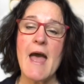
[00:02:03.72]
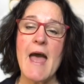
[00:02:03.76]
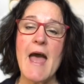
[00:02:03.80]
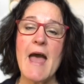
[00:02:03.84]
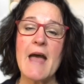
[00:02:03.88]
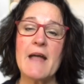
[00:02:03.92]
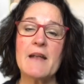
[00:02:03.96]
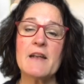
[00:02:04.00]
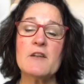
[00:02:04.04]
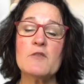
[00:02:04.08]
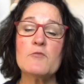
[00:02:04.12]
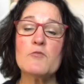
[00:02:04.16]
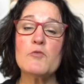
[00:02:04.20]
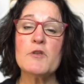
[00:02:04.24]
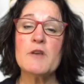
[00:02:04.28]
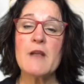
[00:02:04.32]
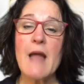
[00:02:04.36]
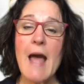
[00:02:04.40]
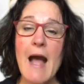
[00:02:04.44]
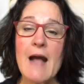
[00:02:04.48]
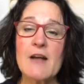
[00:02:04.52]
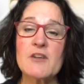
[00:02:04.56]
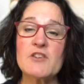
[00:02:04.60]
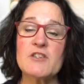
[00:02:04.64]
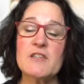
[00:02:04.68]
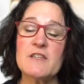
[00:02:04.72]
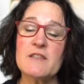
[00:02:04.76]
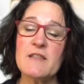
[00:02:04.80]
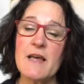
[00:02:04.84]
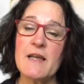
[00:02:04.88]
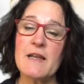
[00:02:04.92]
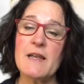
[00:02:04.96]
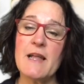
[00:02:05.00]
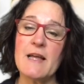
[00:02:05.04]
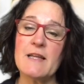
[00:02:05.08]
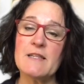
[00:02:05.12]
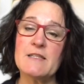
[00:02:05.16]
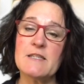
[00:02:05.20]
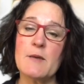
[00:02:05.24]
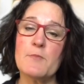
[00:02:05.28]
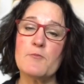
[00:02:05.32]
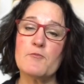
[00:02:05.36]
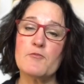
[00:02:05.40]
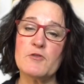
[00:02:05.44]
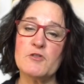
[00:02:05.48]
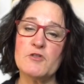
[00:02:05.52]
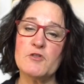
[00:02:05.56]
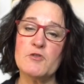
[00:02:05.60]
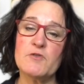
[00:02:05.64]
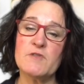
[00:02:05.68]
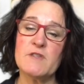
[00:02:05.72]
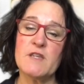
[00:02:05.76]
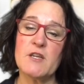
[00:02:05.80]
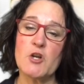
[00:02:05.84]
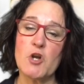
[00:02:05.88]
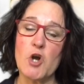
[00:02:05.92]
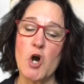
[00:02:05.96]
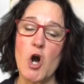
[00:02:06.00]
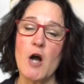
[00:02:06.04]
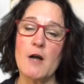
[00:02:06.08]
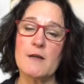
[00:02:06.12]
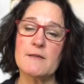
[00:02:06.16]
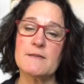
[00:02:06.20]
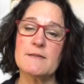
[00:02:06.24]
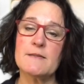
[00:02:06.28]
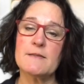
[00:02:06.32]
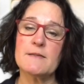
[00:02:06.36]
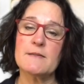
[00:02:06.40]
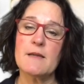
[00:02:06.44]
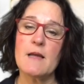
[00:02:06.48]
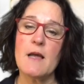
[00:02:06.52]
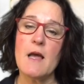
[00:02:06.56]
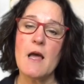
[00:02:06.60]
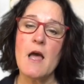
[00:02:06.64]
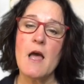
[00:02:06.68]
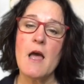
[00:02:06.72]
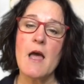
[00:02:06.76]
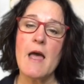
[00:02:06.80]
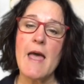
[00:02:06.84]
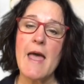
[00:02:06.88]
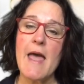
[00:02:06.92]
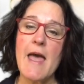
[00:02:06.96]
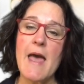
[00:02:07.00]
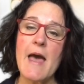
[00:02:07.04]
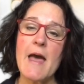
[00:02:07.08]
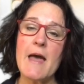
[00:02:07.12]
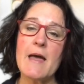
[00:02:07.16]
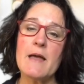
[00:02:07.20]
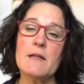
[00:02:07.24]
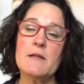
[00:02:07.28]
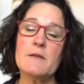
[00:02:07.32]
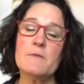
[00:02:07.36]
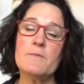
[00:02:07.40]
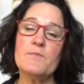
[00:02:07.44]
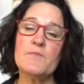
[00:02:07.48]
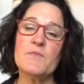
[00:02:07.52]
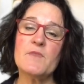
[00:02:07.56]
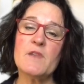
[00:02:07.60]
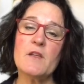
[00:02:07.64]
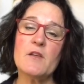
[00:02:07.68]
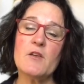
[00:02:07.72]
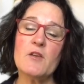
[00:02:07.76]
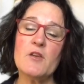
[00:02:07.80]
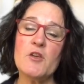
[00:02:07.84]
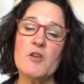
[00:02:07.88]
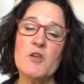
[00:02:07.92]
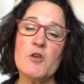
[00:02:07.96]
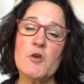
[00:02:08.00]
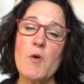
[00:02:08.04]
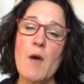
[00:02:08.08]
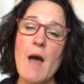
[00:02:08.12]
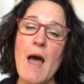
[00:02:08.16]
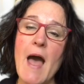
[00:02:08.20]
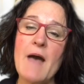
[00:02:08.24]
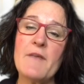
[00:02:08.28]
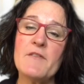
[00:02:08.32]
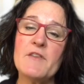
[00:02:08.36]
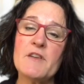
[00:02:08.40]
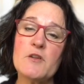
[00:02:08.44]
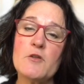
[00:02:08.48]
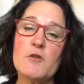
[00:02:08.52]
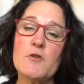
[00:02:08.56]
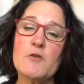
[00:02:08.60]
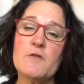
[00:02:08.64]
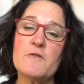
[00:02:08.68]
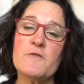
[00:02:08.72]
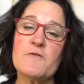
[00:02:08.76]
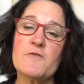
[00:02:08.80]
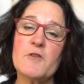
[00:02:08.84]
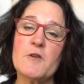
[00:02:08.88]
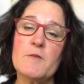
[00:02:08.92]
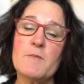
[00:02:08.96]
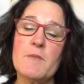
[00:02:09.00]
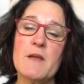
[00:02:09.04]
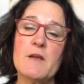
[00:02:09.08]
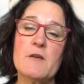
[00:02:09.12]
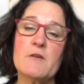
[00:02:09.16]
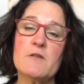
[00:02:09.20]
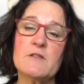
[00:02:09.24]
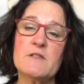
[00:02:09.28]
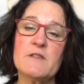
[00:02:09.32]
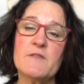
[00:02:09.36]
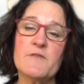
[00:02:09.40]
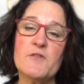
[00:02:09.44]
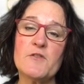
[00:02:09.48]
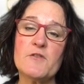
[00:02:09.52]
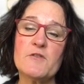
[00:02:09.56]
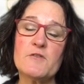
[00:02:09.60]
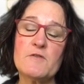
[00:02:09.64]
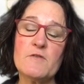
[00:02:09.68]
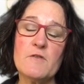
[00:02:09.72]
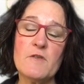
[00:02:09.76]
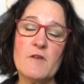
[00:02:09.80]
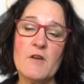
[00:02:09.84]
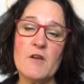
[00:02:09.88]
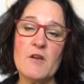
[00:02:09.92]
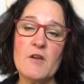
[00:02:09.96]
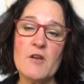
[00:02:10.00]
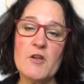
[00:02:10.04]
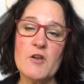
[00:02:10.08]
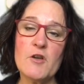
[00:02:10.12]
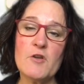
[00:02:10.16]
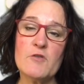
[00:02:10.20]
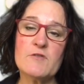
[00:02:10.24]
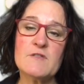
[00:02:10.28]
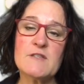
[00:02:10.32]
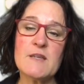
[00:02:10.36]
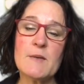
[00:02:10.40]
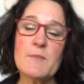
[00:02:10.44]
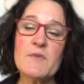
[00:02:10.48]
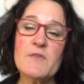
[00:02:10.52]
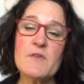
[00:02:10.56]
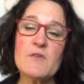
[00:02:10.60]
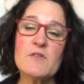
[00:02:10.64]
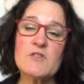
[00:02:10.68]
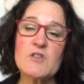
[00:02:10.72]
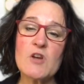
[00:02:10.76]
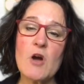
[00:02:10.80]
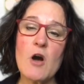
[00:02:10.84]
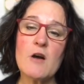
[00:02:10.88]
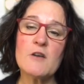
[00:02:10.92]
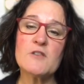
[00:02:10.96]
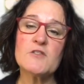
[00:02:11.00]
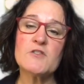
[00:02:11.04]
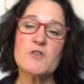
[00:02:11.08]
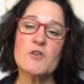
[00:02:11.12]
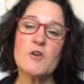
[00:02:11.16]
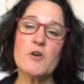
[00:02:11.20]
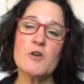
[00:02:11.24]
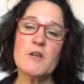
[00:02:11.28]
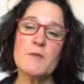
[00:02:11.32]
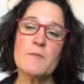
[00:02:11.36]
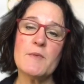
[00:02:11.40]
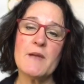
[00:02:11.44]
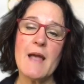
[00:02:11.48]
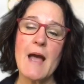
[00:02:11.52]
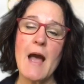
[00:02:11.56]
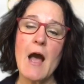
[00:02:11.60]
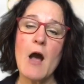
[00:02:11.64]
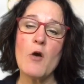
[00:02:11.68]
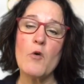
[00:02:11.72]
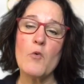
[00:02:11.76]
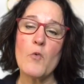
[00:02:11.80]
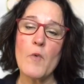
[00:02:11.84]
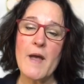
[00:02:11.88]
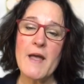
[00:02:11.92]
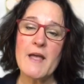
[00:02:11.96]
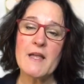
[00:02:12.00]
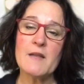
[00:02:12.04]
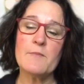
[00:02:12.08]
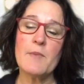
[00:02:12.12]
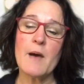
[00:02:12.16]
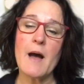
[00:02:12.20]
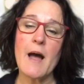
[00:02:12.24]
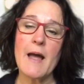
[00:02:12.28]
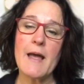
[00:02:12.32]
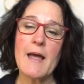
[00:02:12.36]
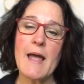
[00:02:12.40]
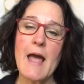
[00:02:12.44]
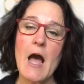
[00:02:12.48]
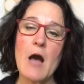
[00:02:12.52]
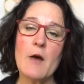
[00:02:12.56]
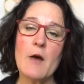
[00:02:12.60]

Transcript: And it would actually then end up reducing costs. And having gluten-free meals, if you're, some of those costs are going to be outweighed by